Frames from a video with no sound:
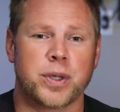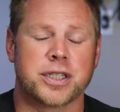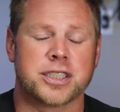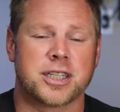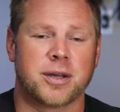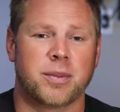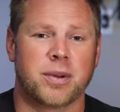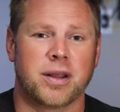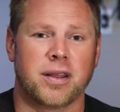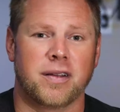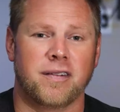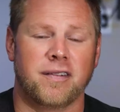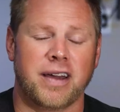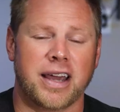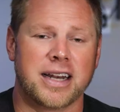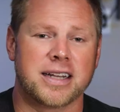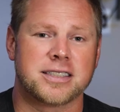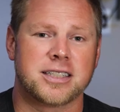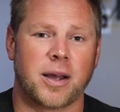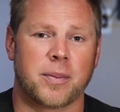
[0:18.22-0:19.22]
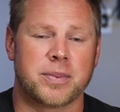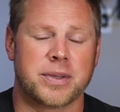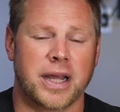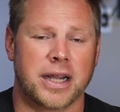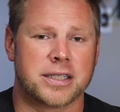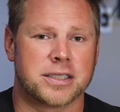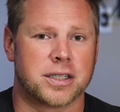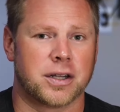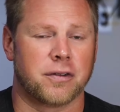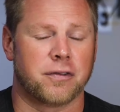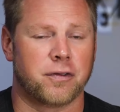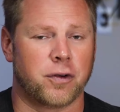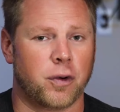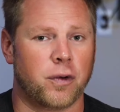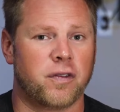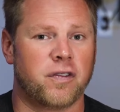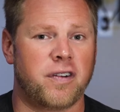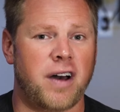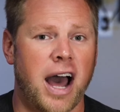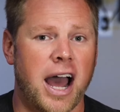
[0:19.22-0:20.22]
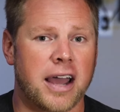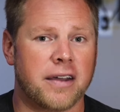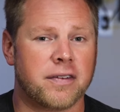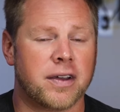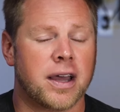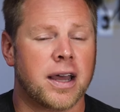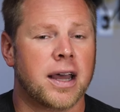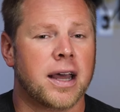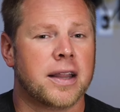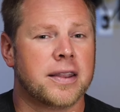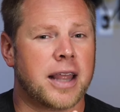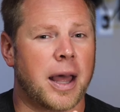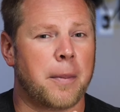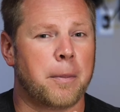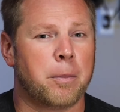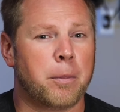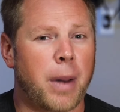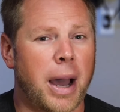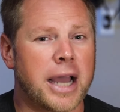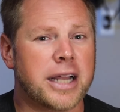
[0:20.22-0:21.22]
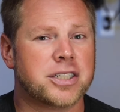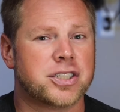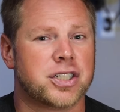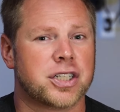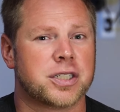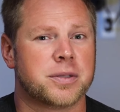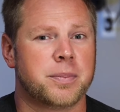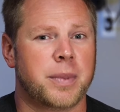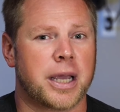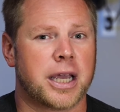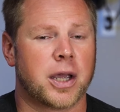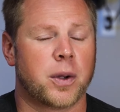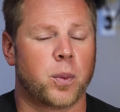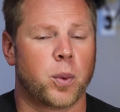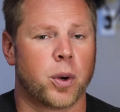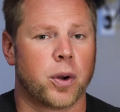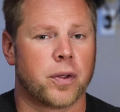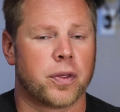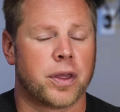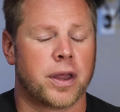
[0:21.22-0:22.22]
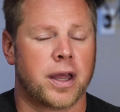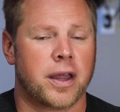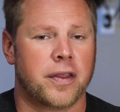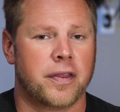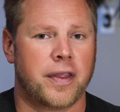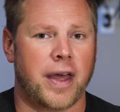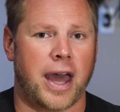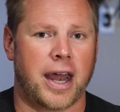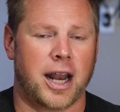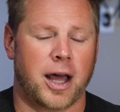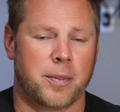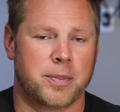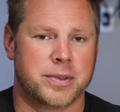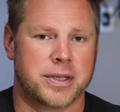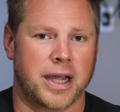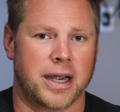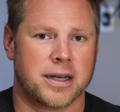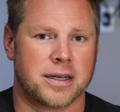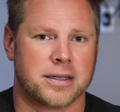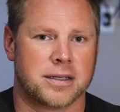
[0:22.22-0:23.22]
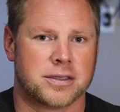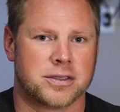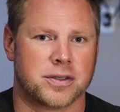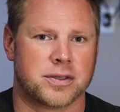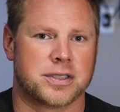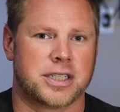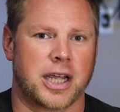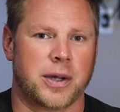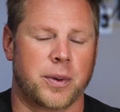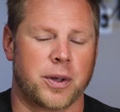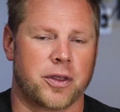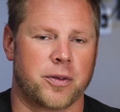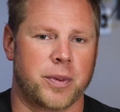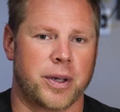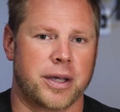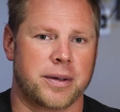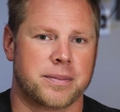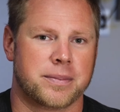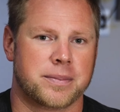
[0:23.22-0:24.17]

you some of the latest updates to the Fold 5 that might just make it worth that update. So stay with me.